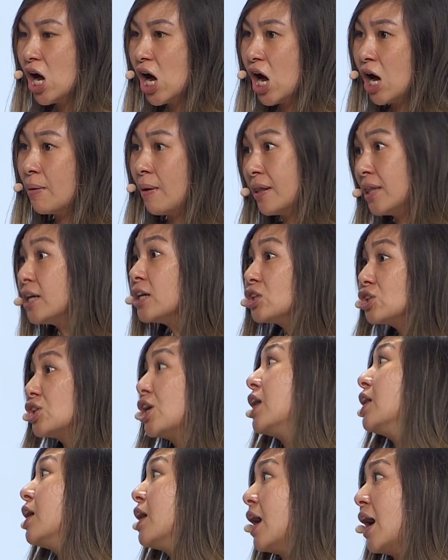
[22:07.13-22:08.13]
Um, I think
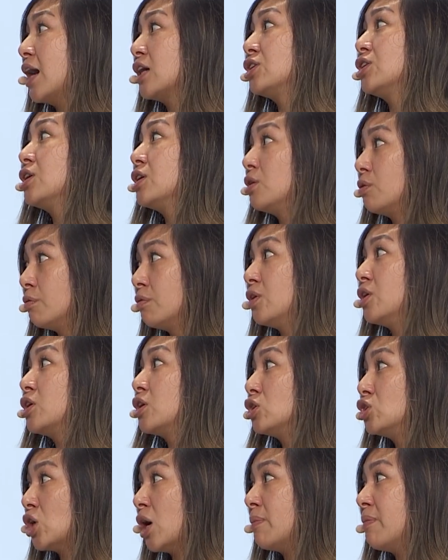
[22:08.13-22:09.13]
Coachella actually did a really
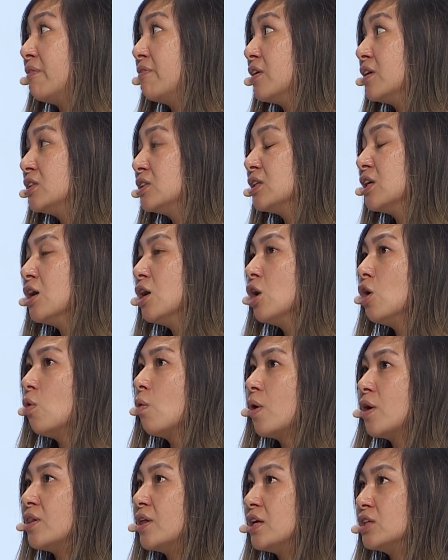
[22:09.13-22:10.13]
good job of this
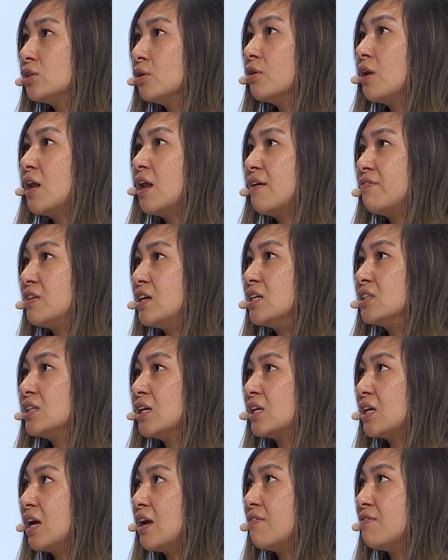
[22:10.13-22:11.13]
where they sold NFTs
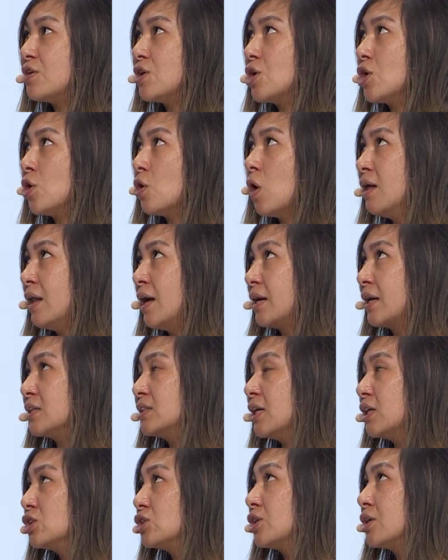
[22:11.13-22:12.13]
that gave you like
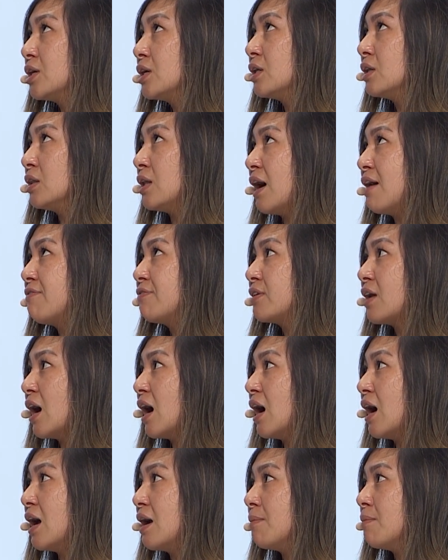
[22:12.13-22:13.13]
essentially
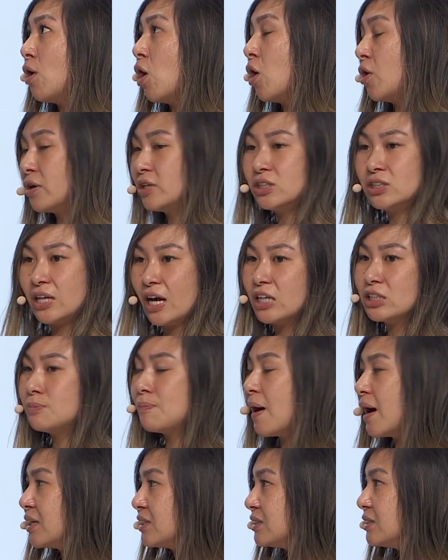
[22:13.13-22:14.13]
lifetime artist guest
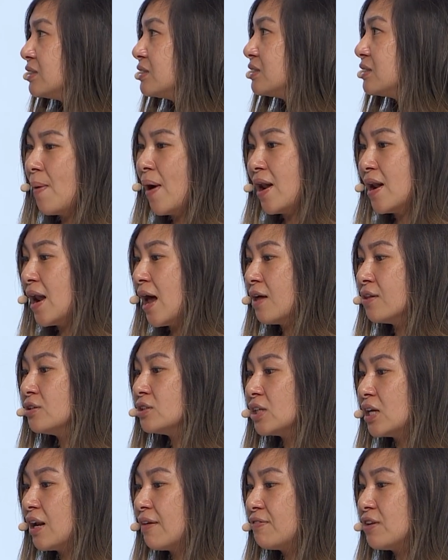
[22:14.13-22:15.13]
passes and now
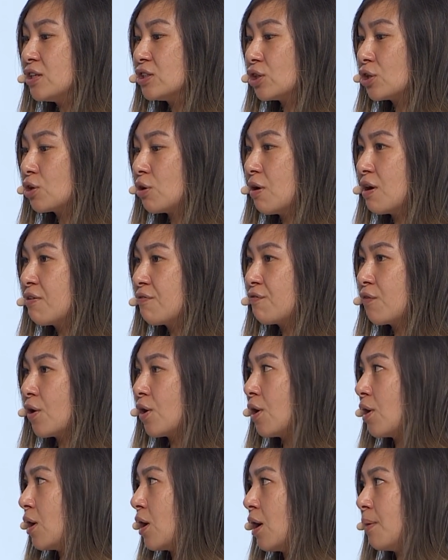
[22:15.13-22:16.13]
those NFTs are going
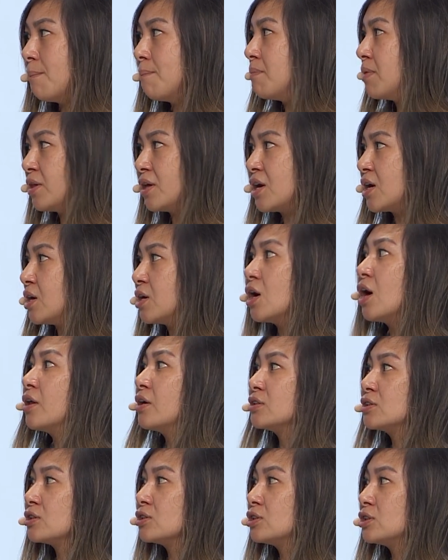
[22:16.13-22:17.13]
for a million
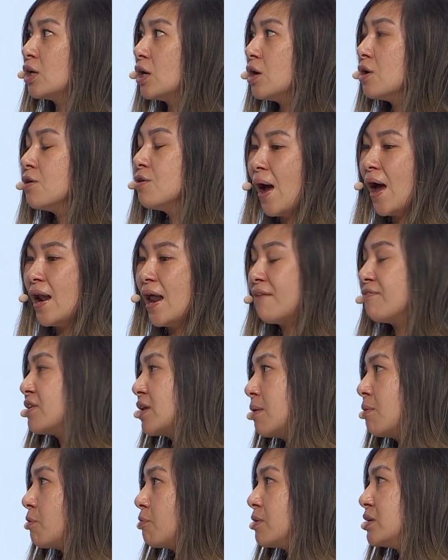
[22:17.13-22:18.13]
dollars or so. And every
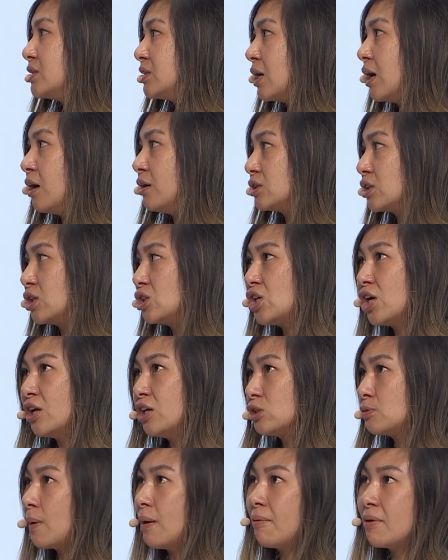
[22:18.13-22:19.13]
time it resells,
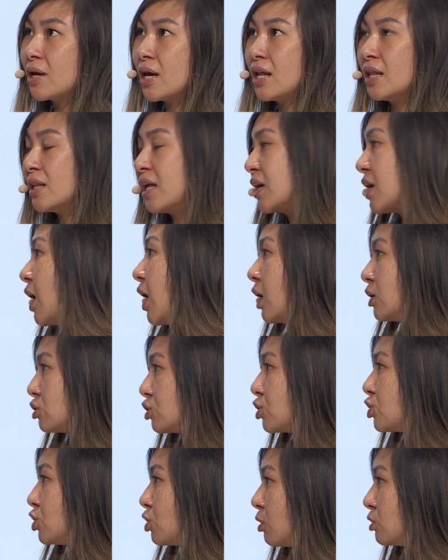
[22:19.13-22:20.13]
Coachella is probably getting like
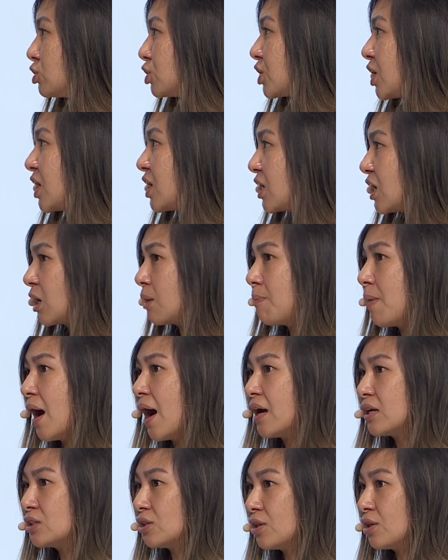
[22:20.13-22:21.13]
100, 200K
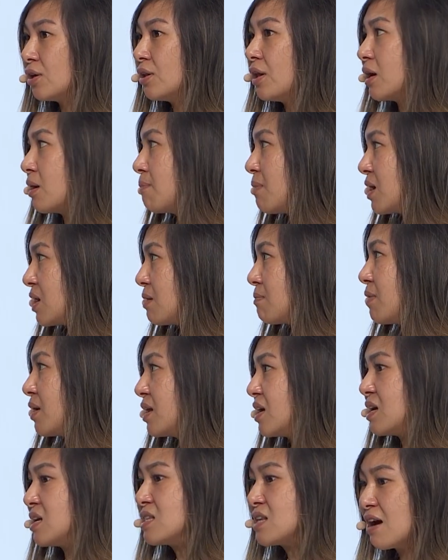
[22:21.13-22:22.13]
kickback. So they're like making
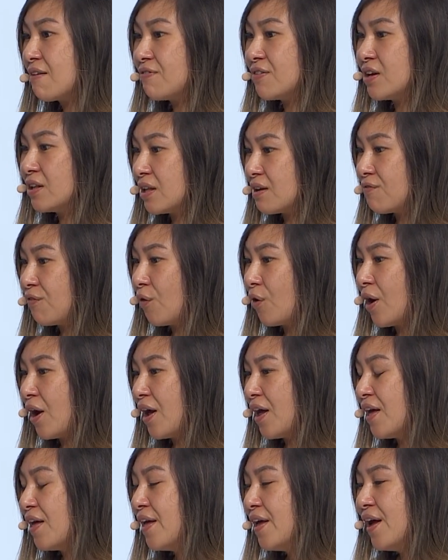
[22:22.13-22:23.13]
money indefinitely for
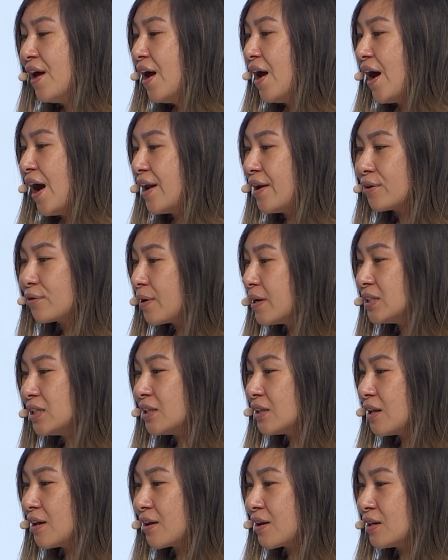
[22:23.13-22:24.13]
it. And the crazy
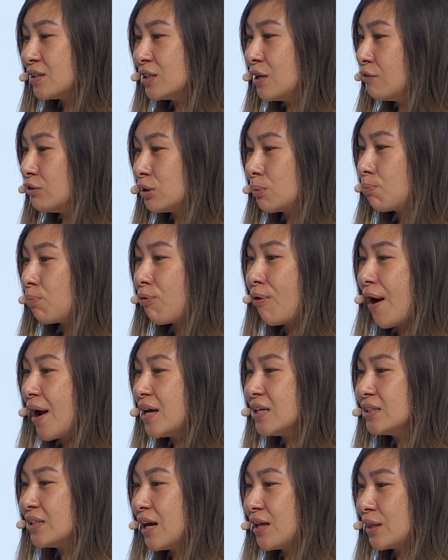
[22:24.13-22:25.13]
thing is, it was
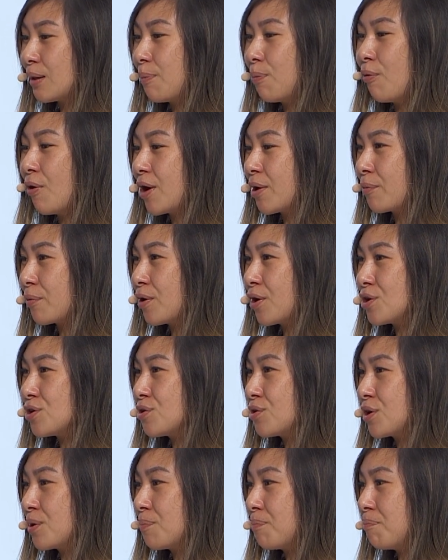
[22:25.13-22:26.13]
priced at the point where
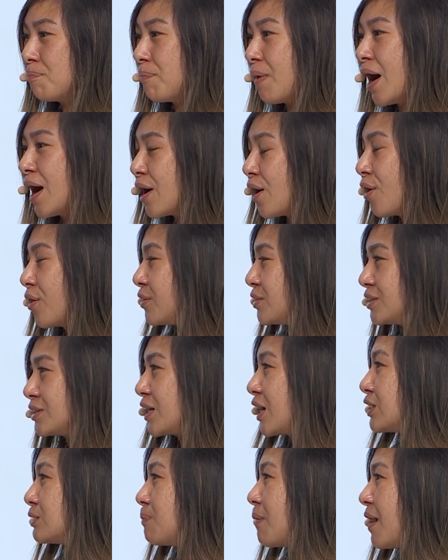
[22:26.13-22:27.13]
you could buy artist
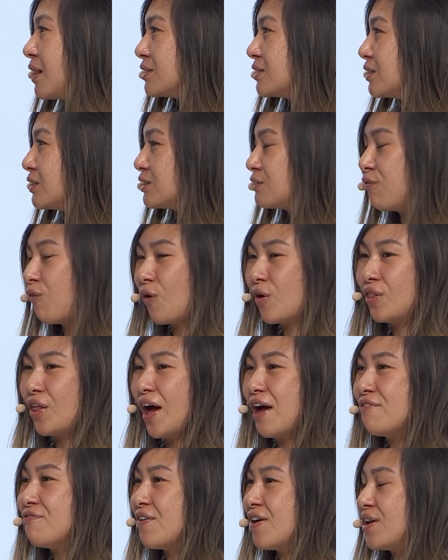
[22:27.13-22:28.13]
guest passes for
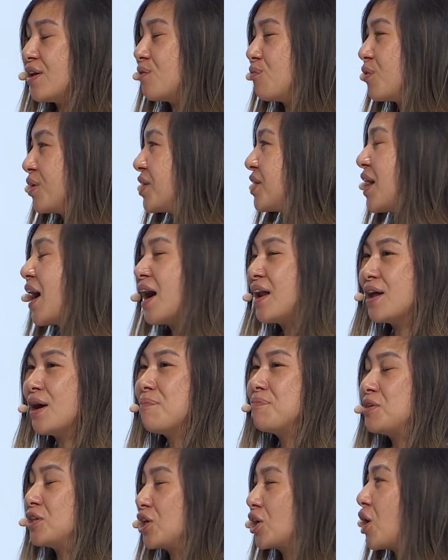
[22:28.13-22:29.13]
life and it wouldn't add
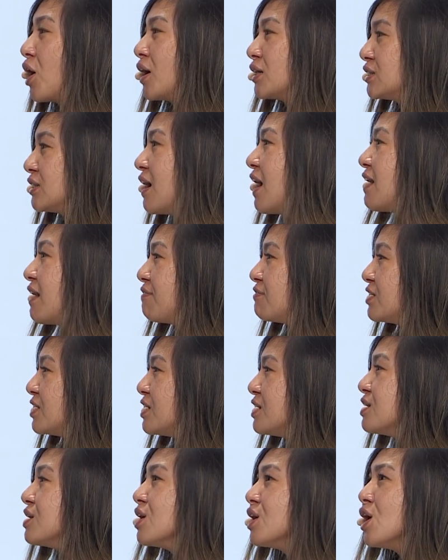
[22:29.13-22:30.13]
up to the cost of
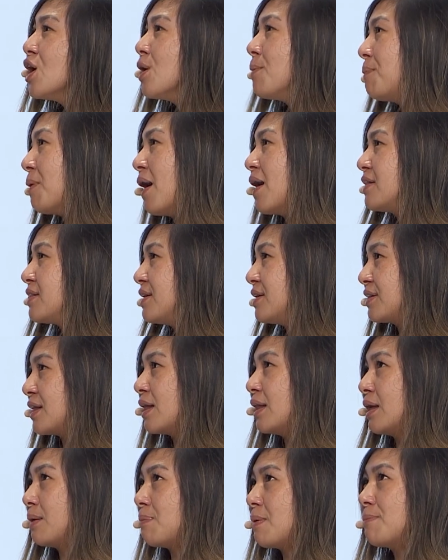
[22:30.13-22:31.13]
NFT. But I think
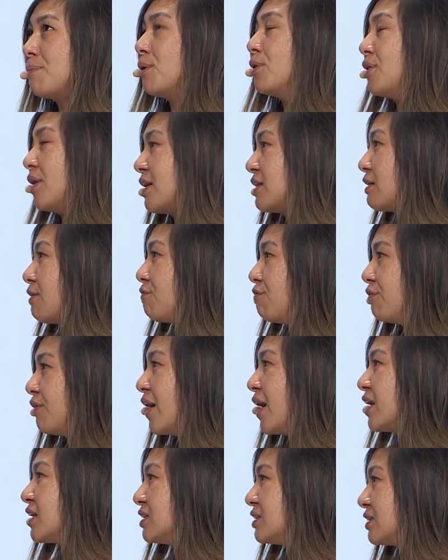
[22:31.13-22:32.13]
that like people like the
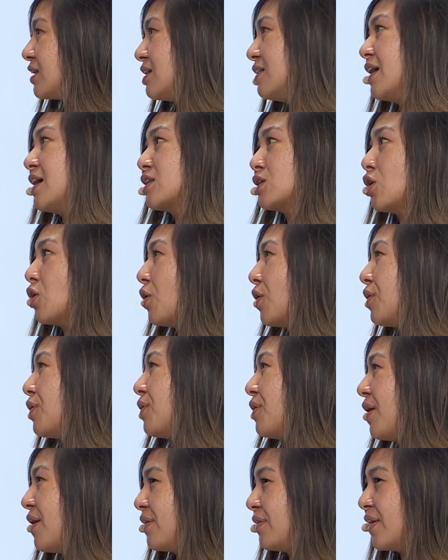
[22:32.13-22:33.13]
flex, they like the
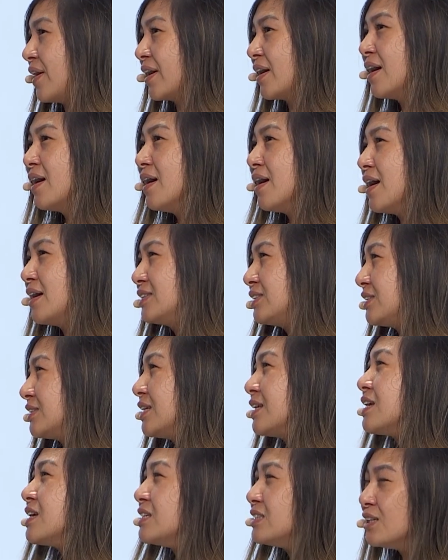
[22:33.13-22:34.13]
art, and like it's just
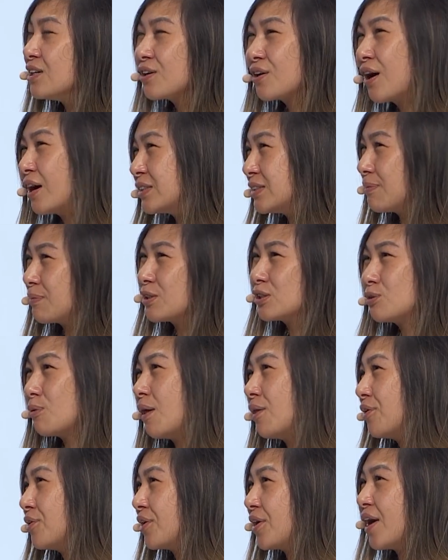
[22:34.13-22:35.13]
an easier concept to
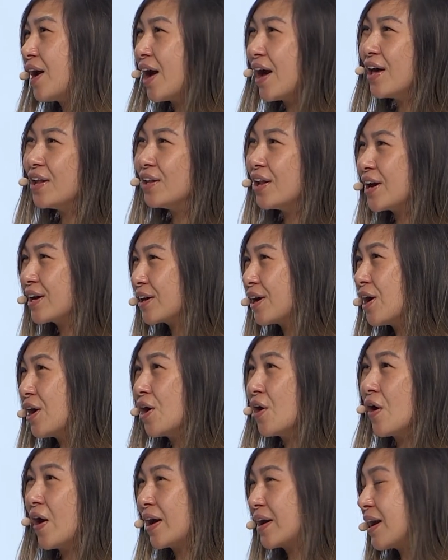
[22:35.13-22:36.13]
swallow in their head. Like,
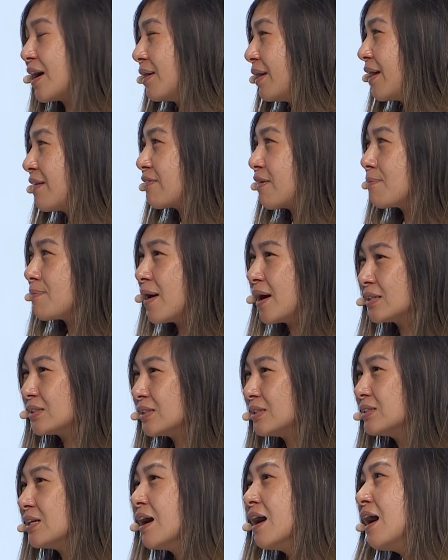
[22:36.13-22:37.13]
oh, I get lifetime
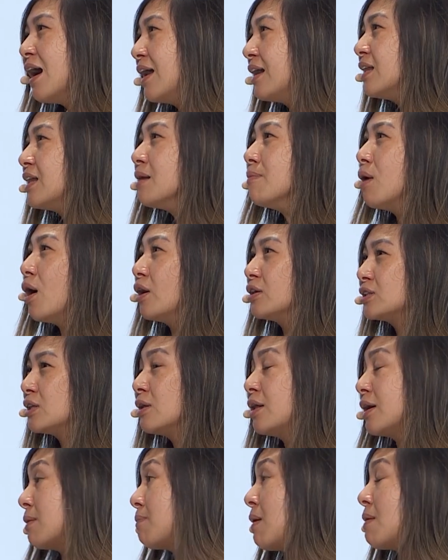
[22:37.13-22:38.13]
passes. And to them also,
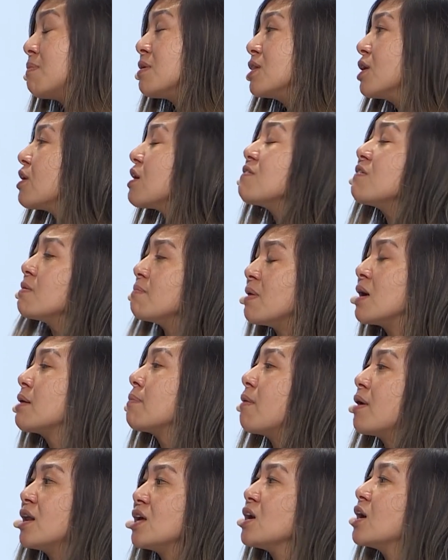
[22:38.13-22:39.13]
like maybe they'll even make
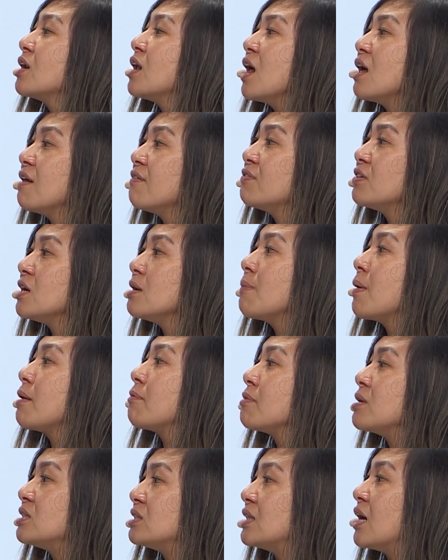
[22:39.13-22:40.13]
money on the NFT by
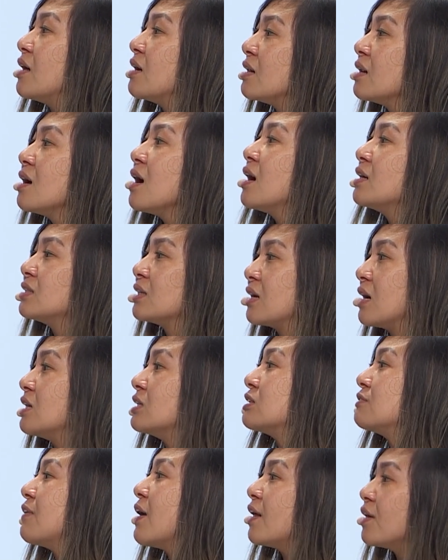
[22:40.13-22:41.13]
reselling it as it
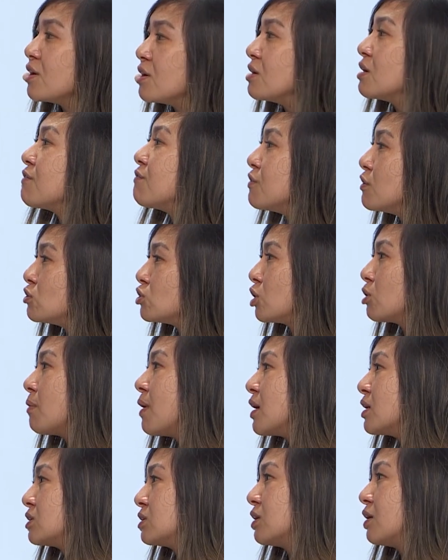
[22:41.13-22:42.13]
gains value in the future,
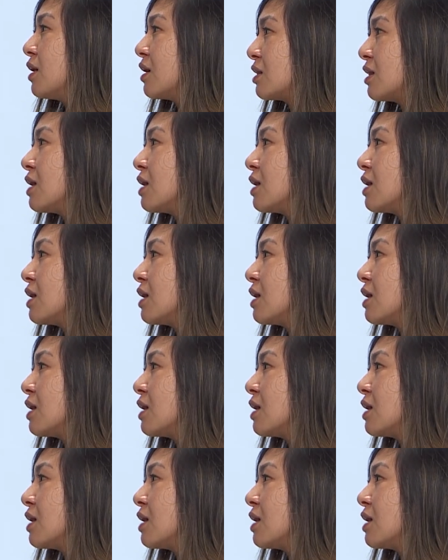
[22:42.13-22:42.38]
right? So like right.